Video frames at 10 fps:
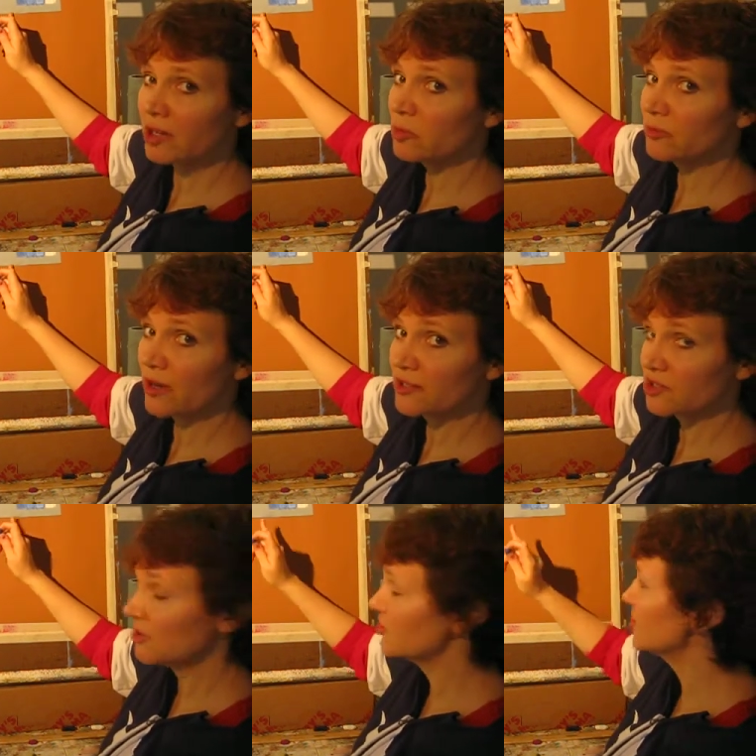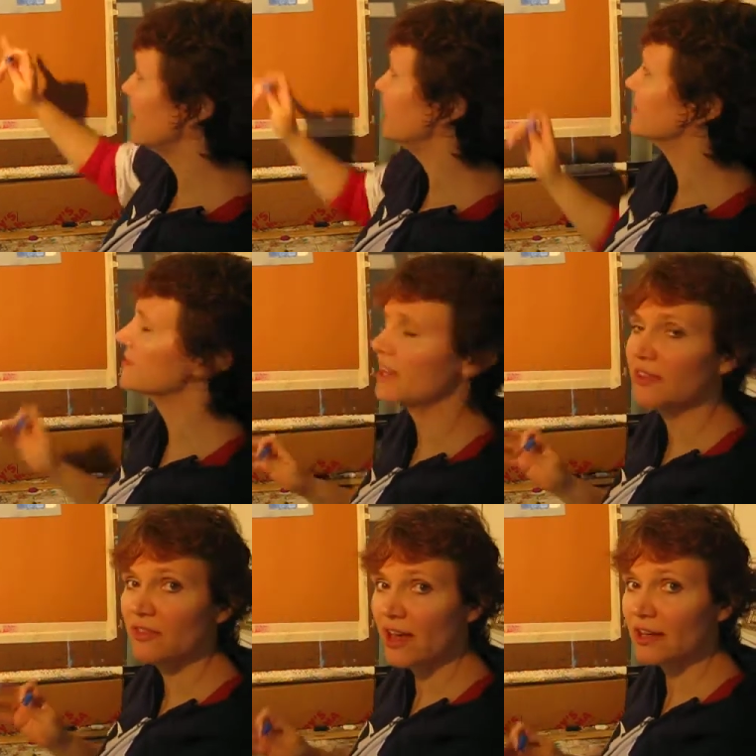to move on to the shades,
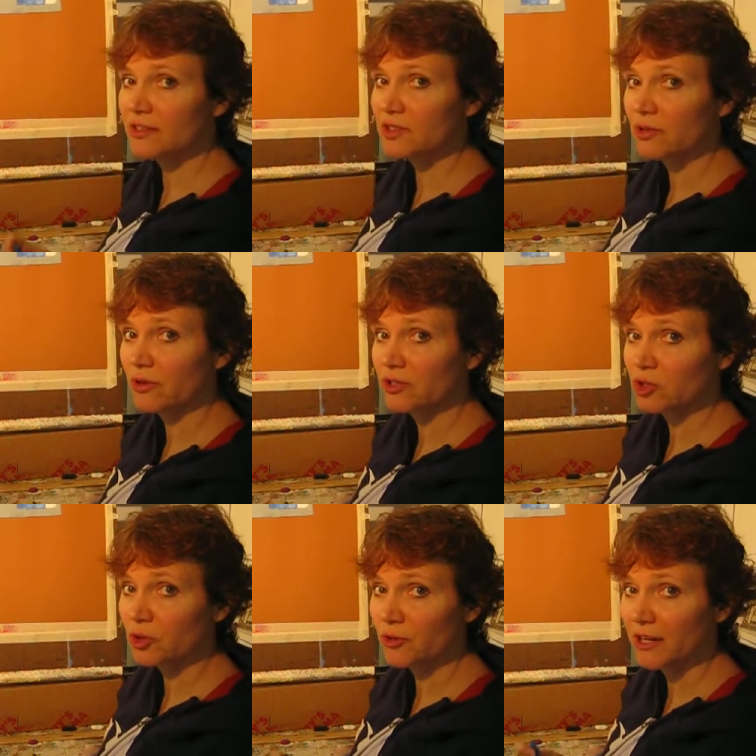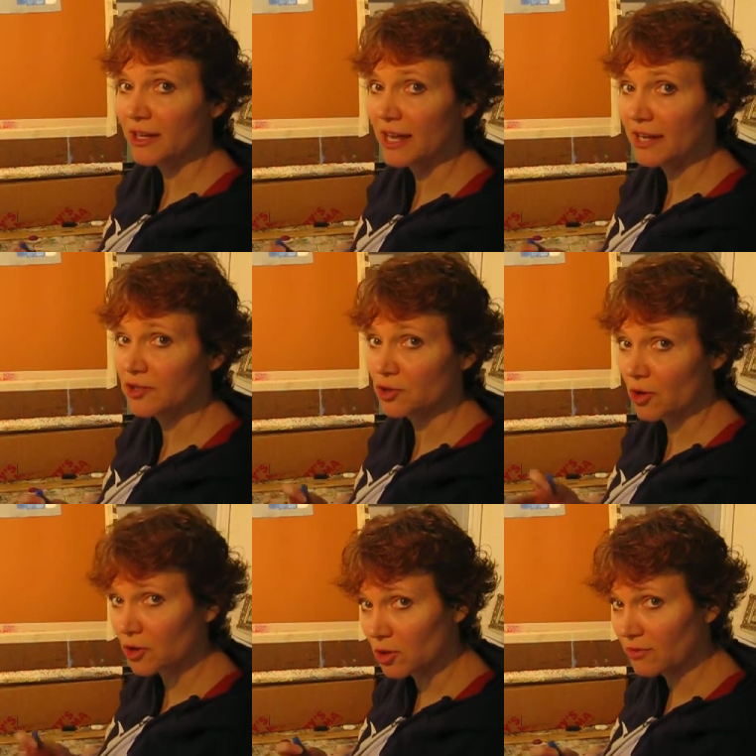and that is going to create a
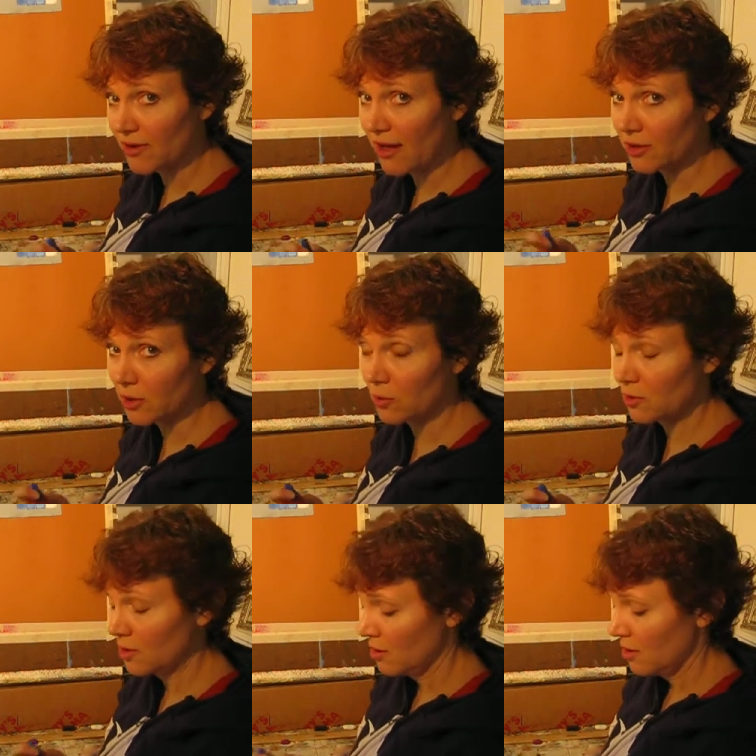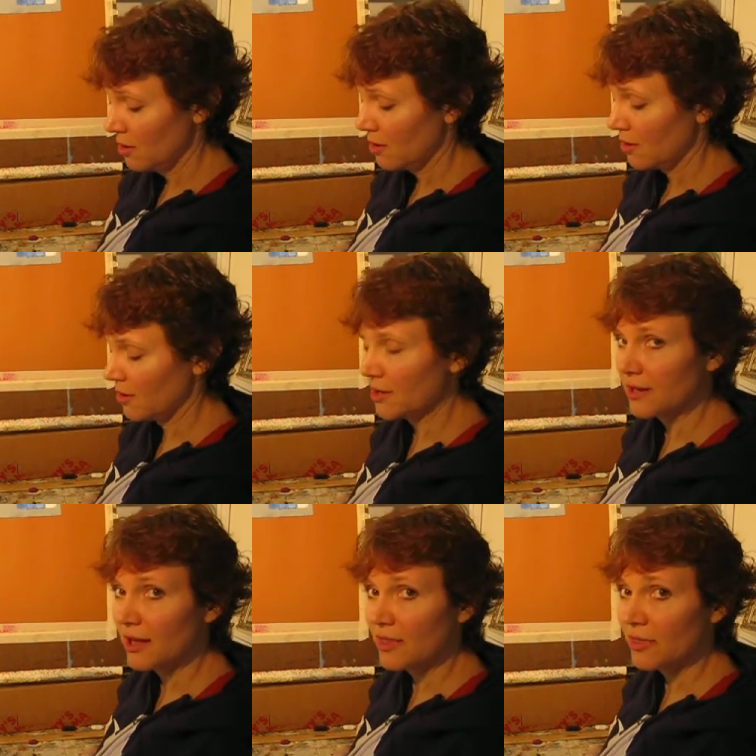darker value on
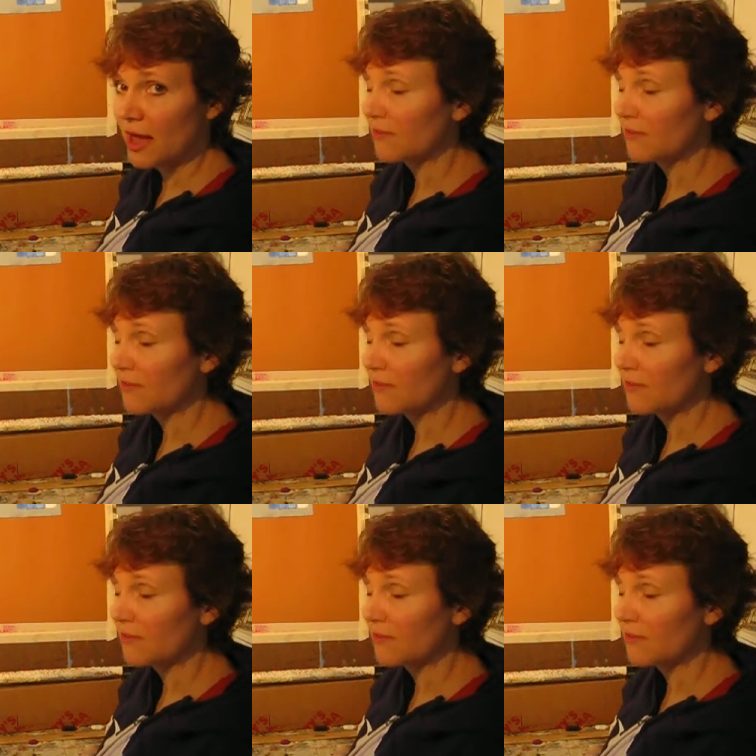that